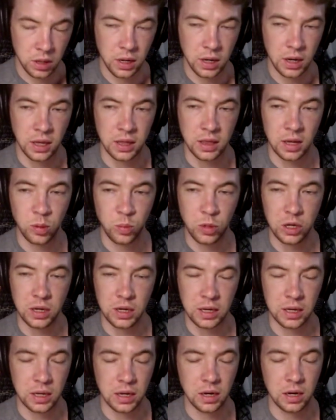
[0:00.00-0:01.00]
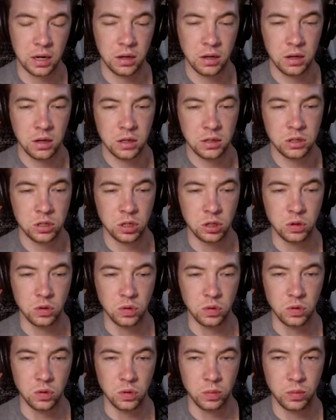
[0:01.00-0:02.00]
And then begin
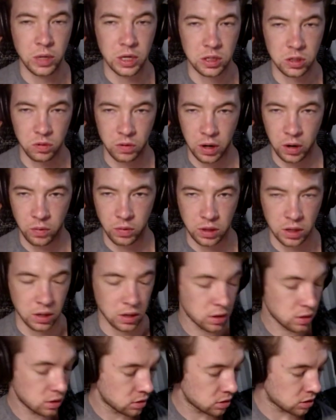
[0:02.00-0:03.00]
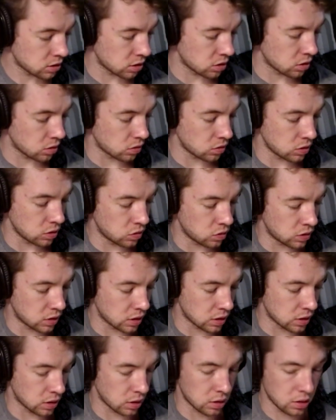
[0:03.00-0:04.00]
to mess around with it. So you
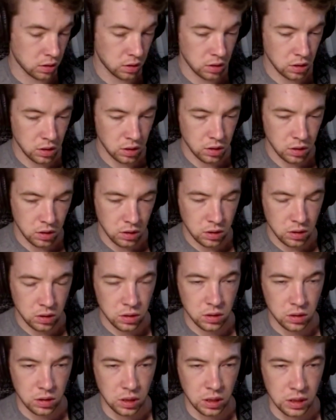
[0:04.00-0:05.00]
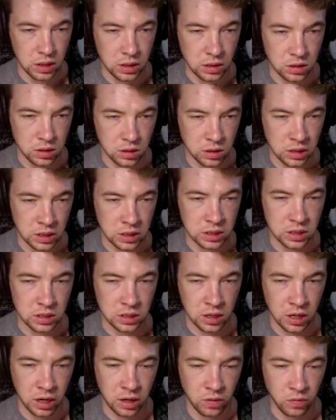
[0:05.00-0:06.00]
can, and this is
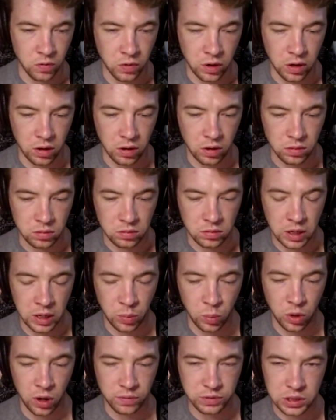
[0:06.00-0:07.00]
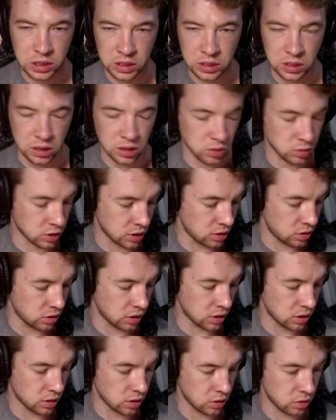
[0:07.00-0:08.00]
kind of where improvisation comes in. You
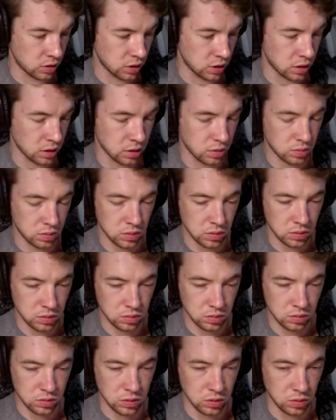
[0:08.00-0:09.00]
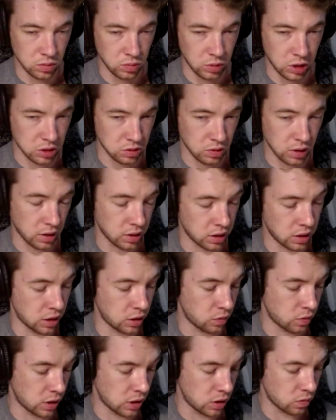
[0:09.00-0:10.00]
can mess around in any
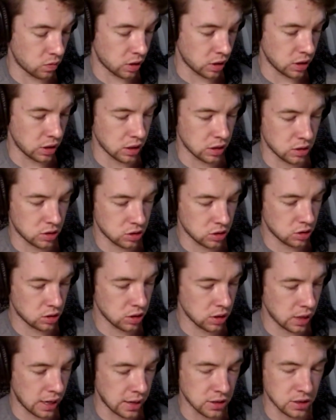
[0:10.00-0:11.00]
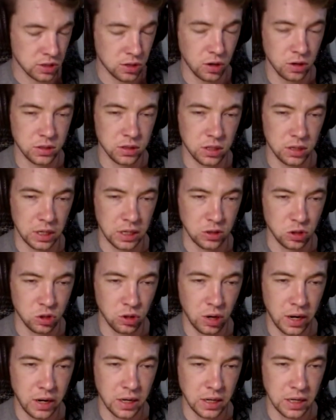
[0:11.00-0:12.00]
way you want, and start to, and
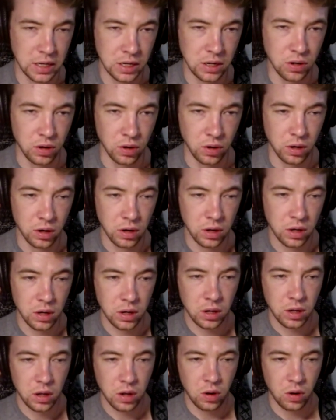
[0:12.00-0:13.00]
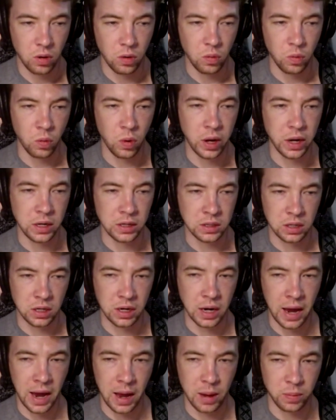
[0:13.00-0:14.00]
try to hear what is going
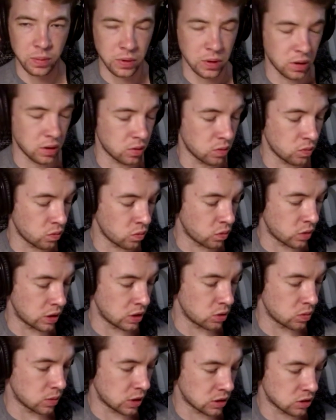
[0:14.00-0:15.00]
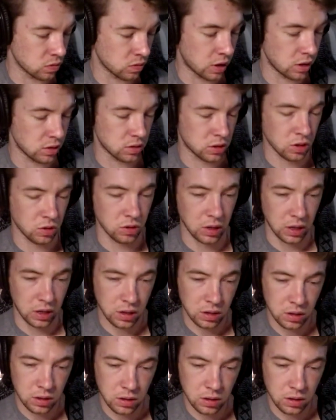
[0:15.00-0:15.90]
to happen when you mess around. So like,